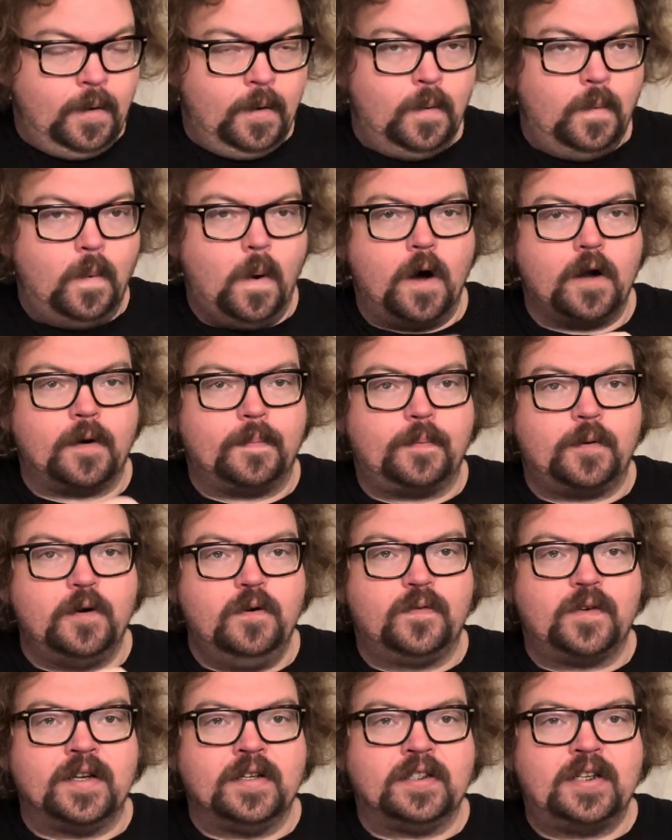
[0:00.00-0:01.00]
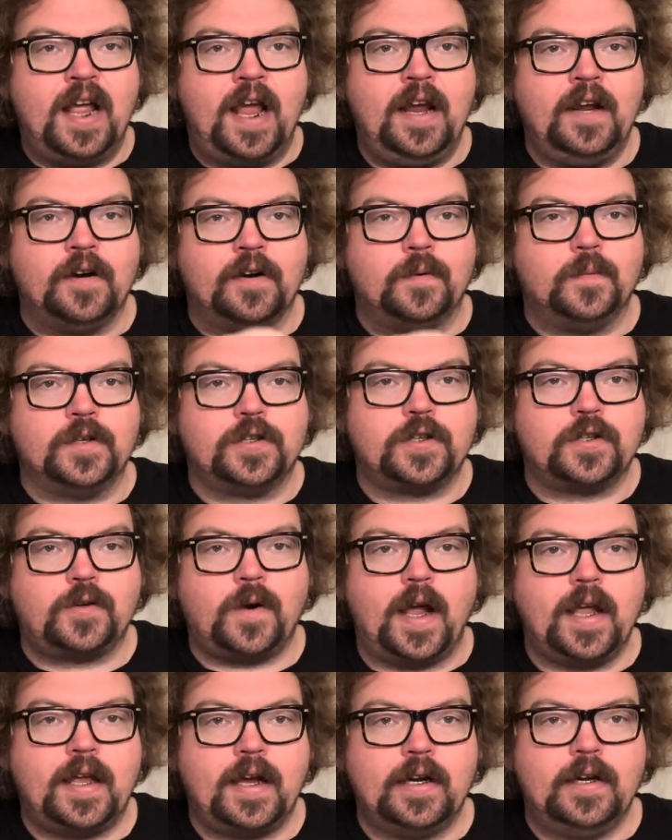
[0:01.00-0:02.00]
waterproof container with
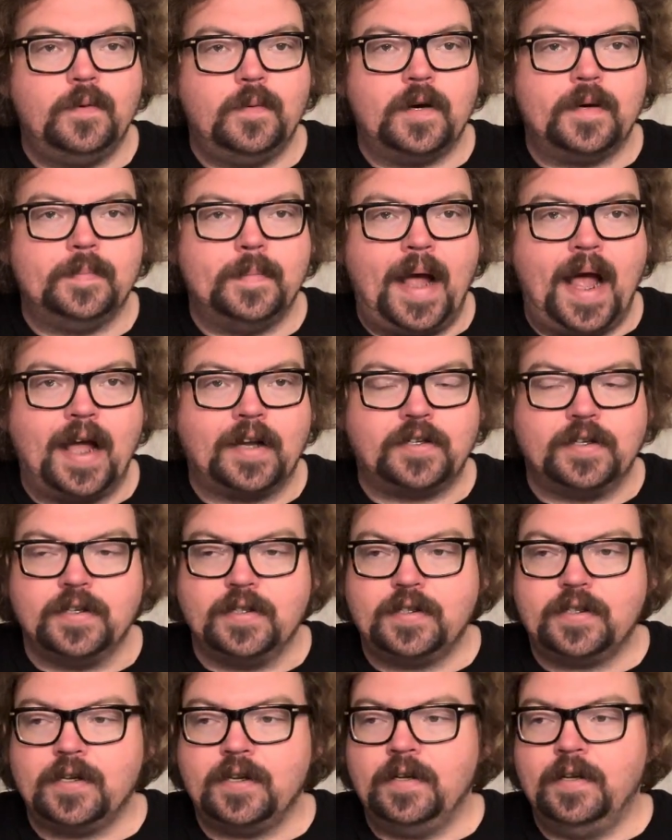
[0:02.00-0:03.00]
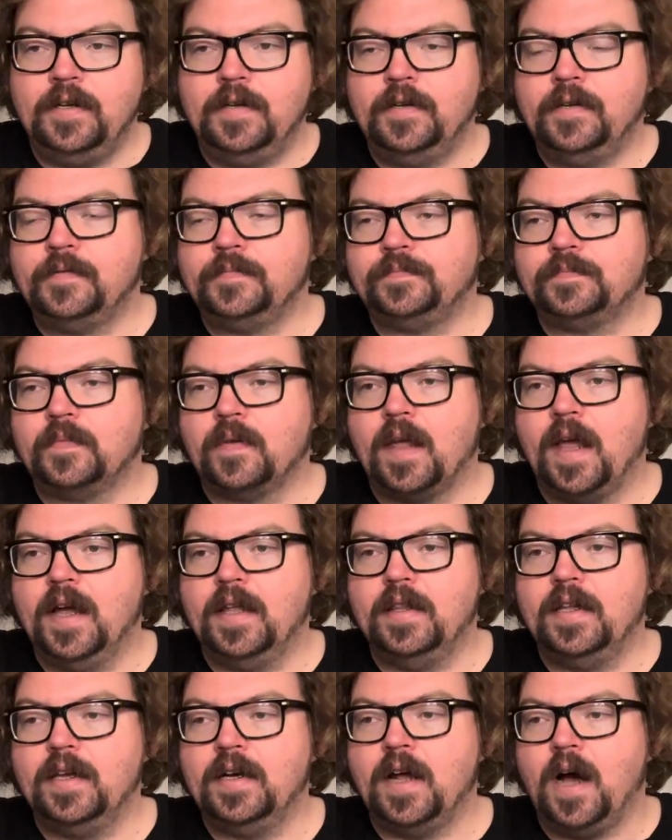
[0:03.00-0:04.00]
strike anywhere matches.
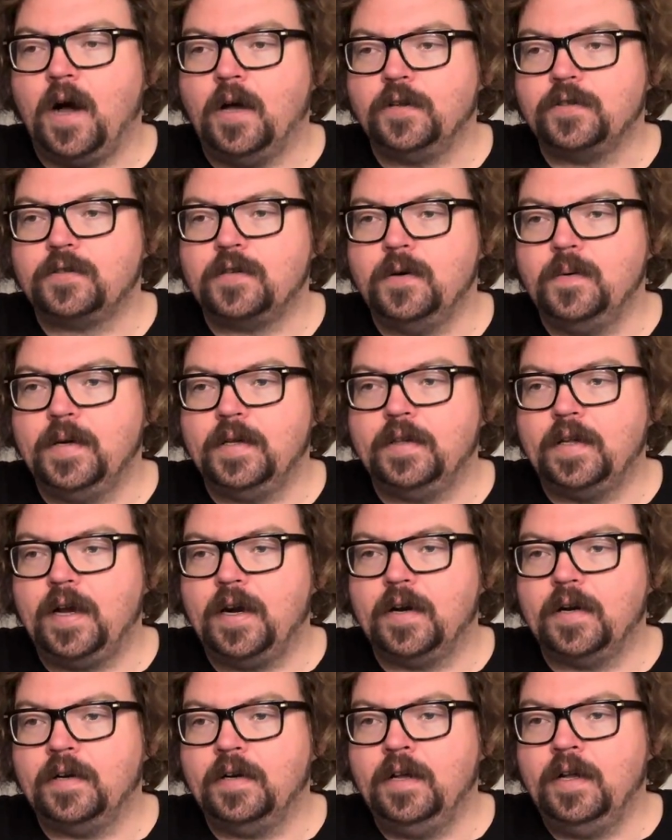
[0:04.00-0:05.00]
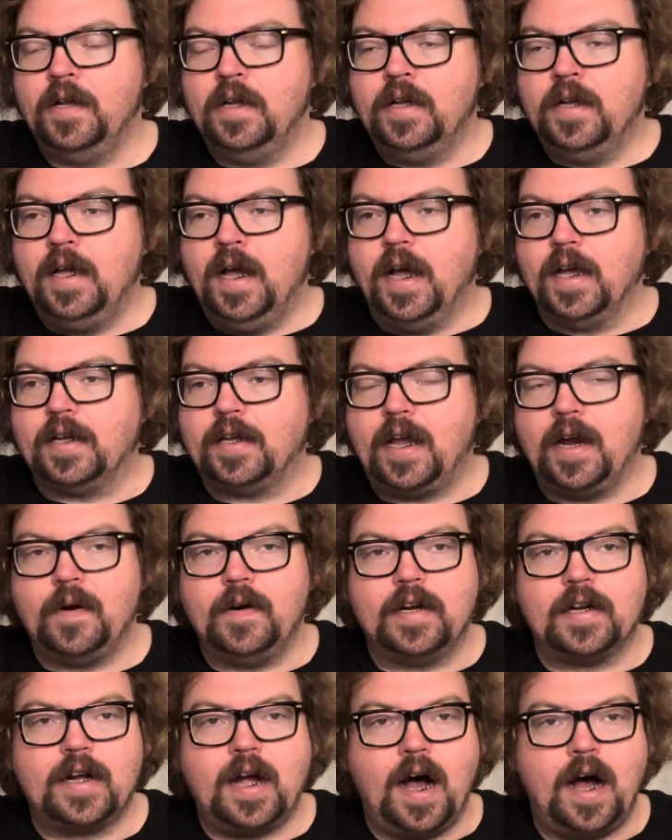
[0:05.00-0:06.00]
And then also in there, I
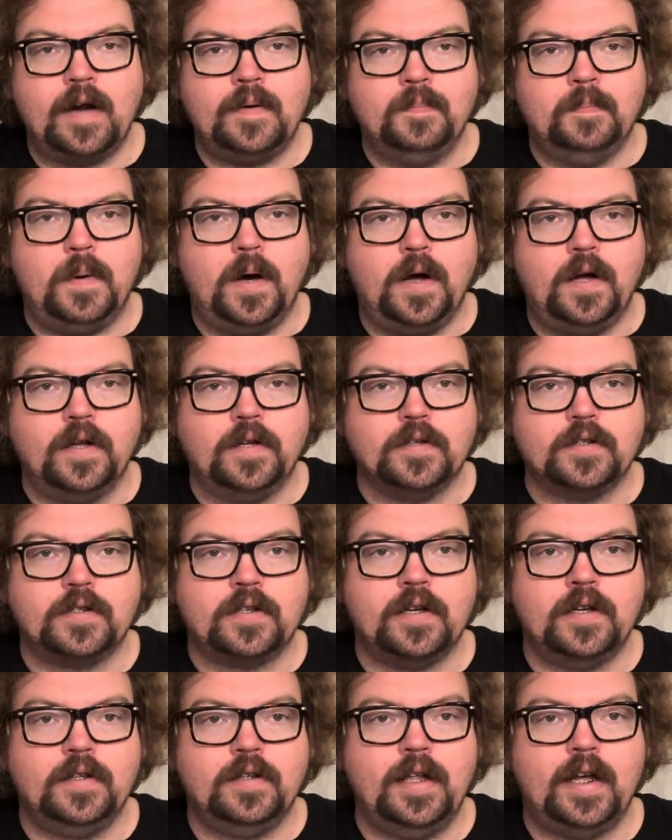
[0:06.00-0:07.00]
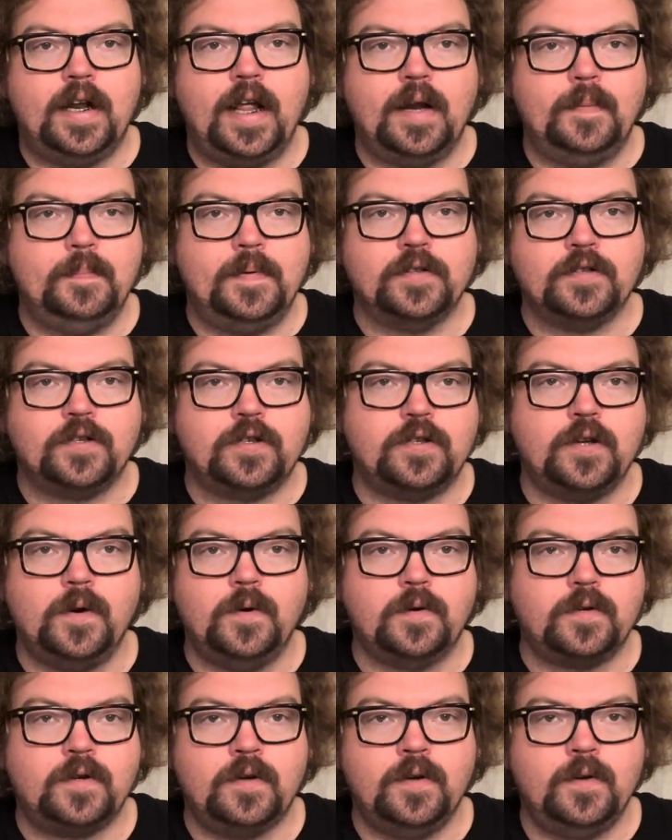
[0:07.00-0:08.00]
carried cotton balls that had been
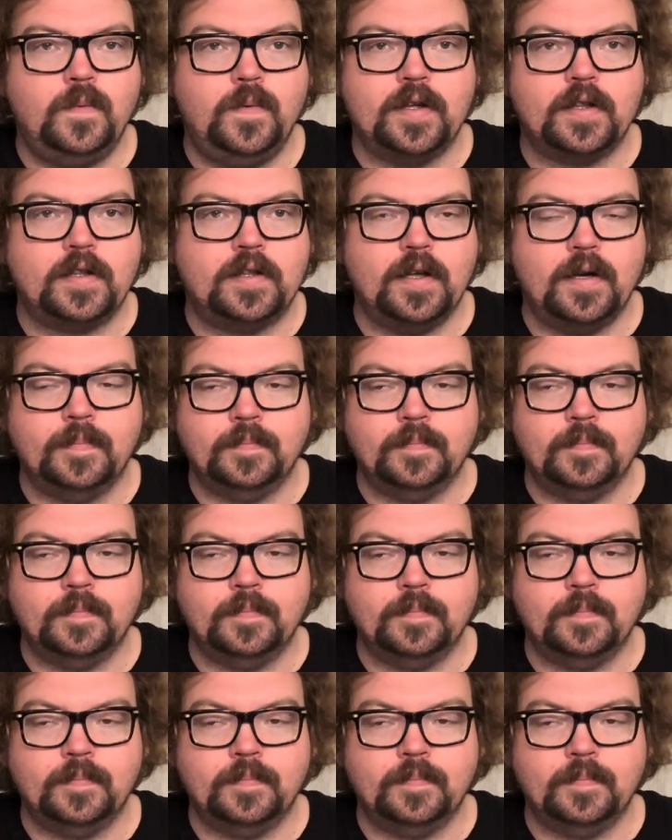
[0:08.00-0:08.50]
soaked with